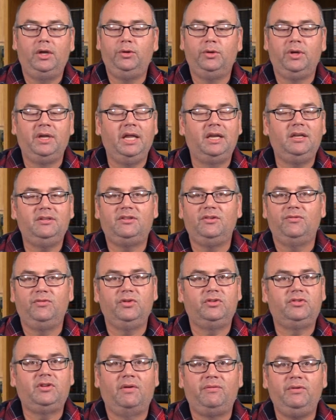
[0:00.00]
You can get it
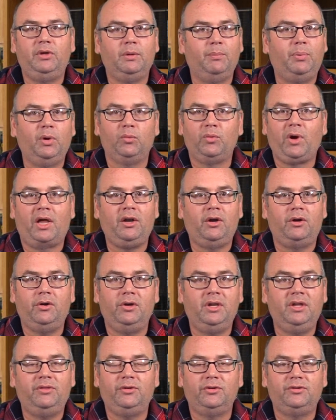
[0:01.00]
for stuff you can put right
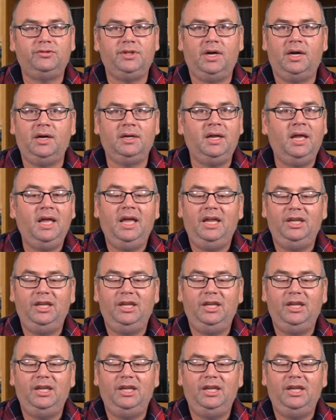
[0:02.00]
underneath your tongue.